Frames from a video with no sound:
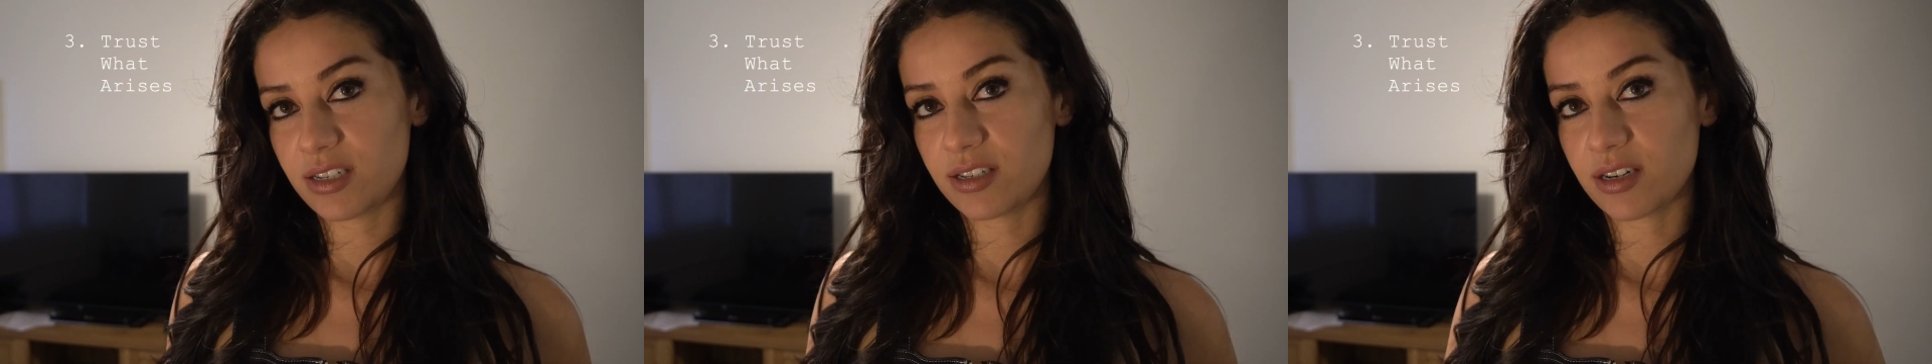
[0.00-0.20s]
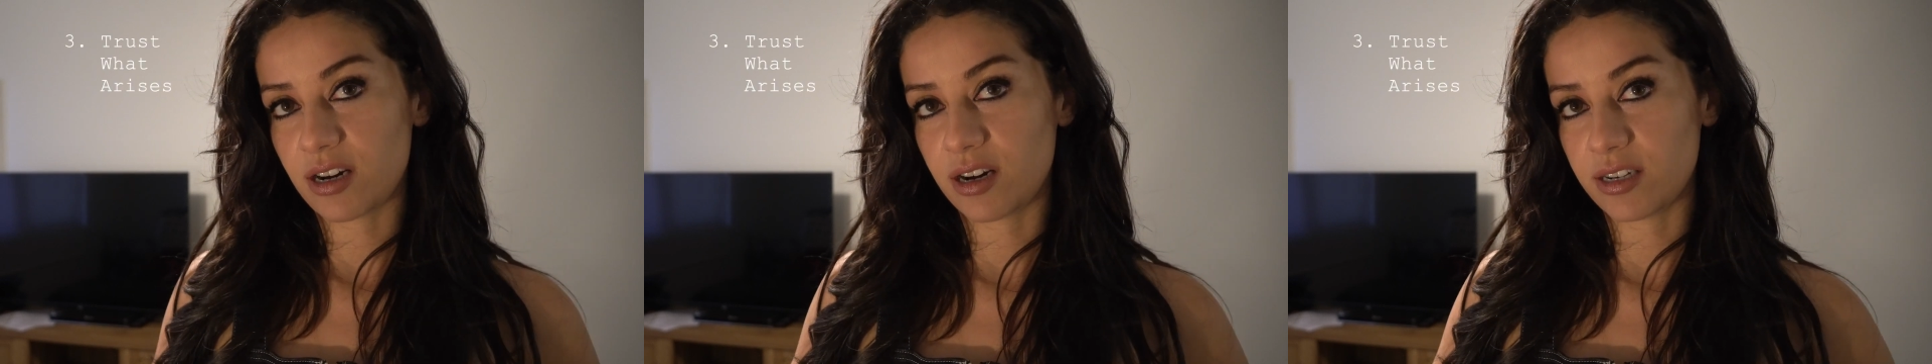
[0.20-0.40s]

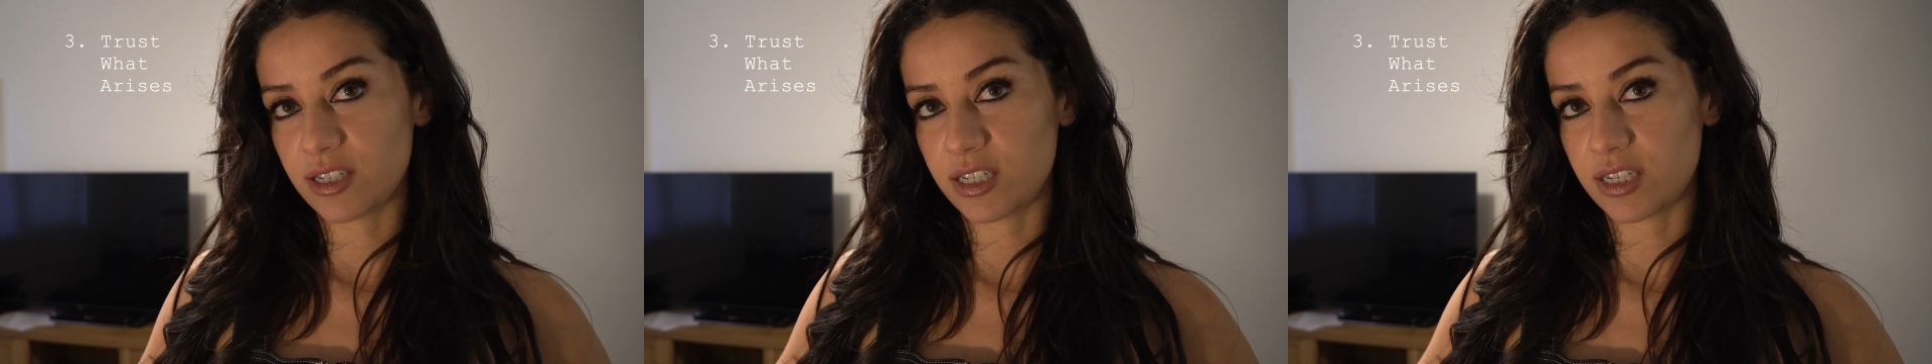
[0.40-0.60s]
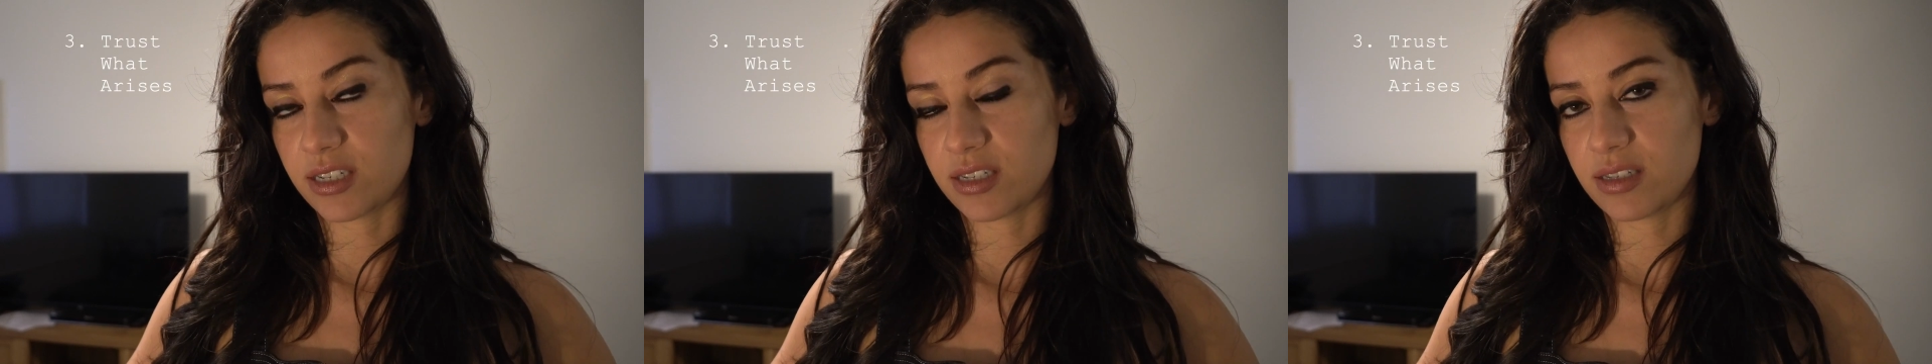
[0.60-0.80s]
your
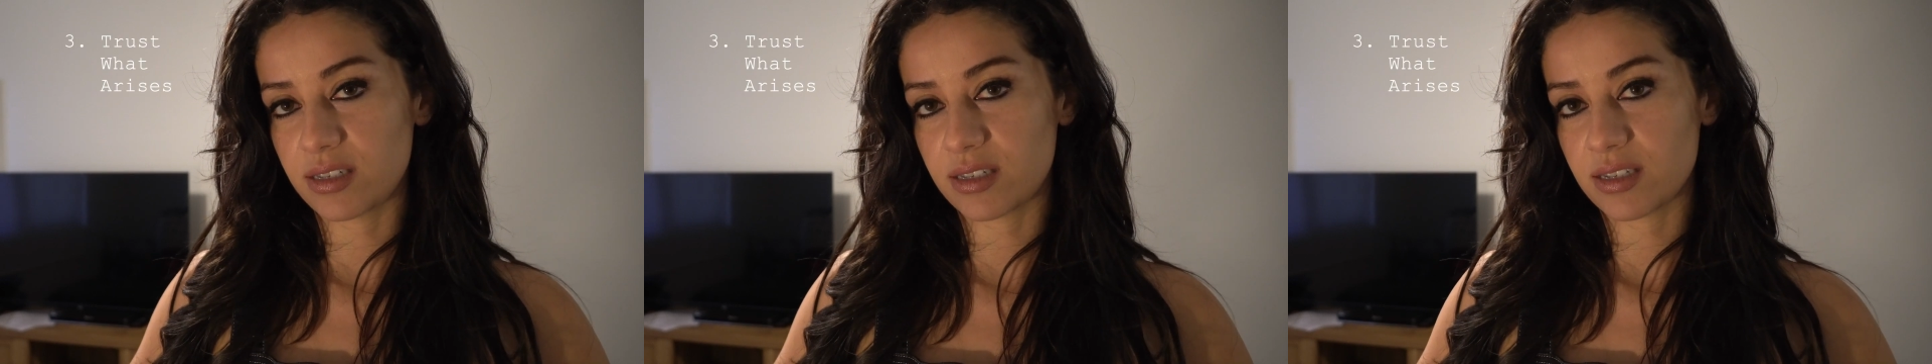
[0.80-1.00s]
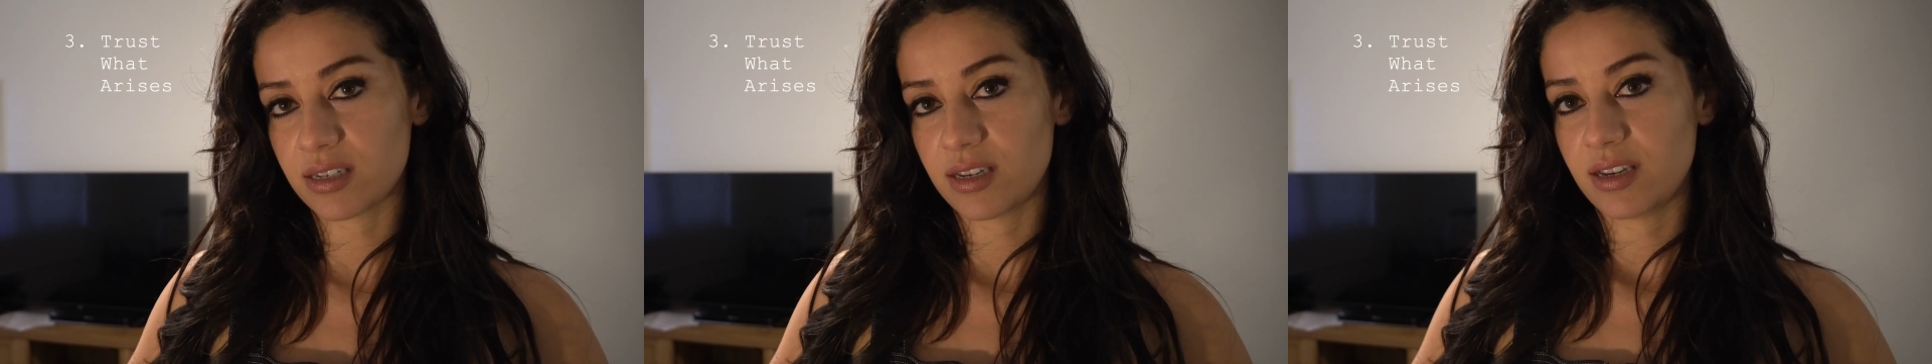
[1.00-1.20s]

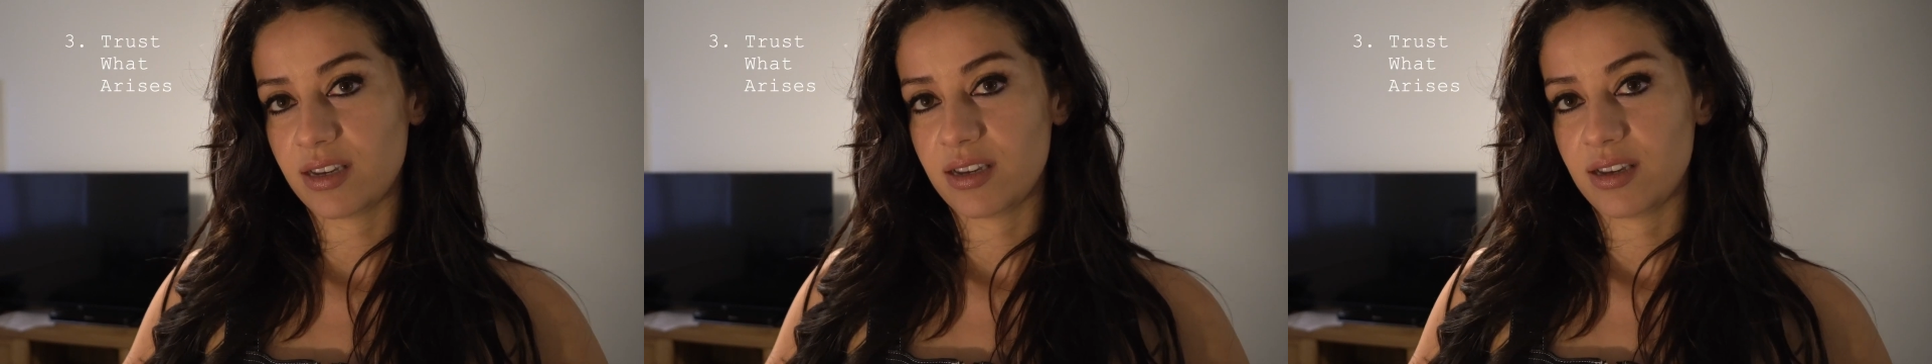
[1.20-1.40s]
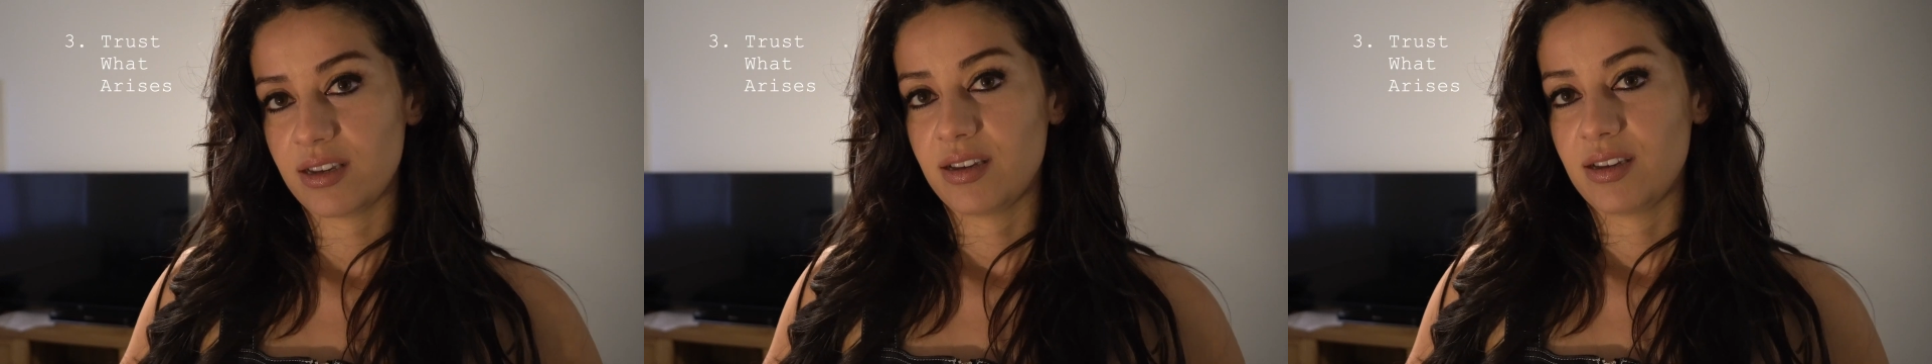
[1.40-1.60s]
hunches.
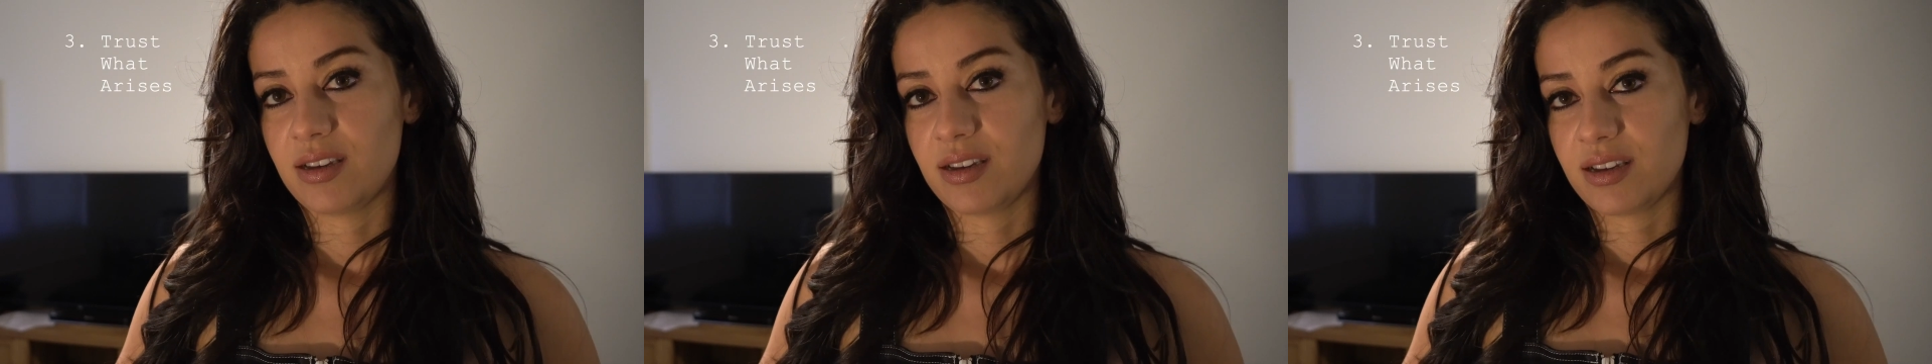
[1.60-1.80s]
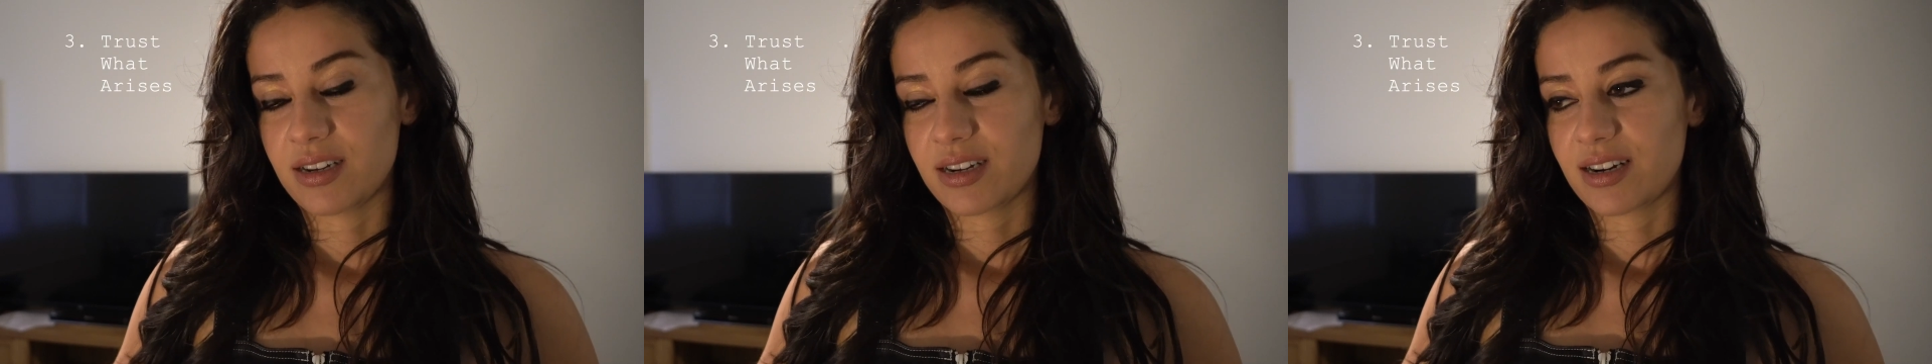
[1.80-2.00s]

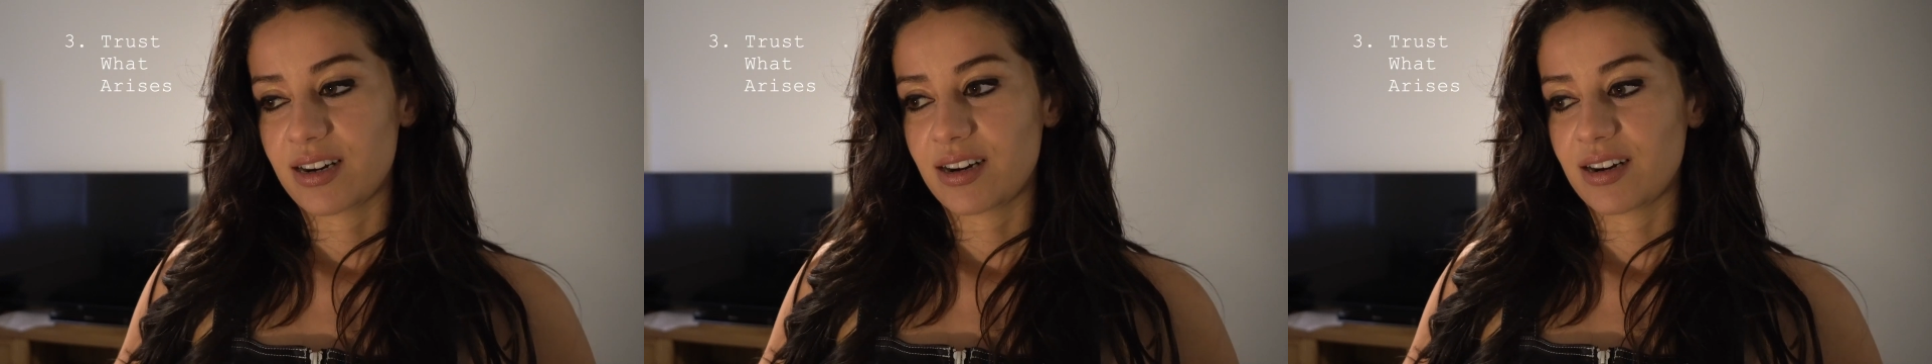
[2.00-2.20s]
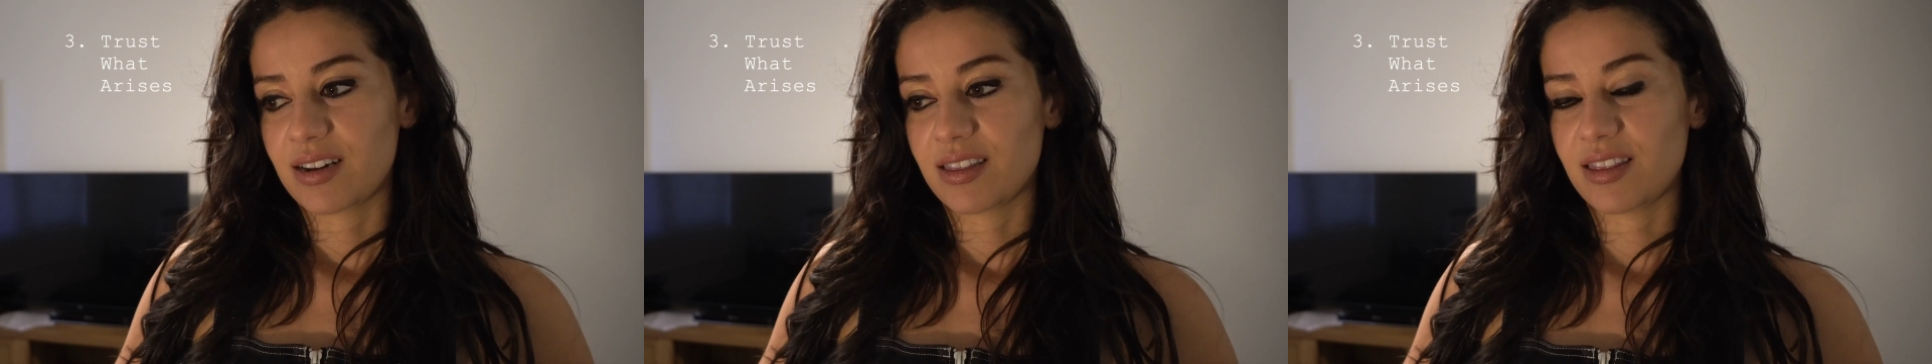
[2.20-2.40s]

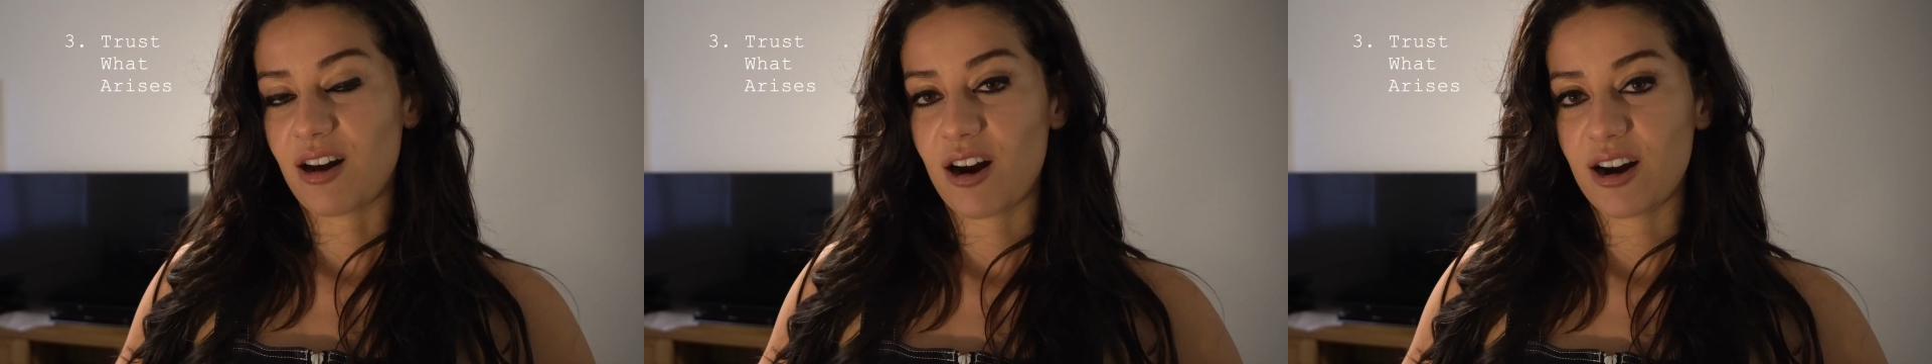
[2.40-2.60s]
The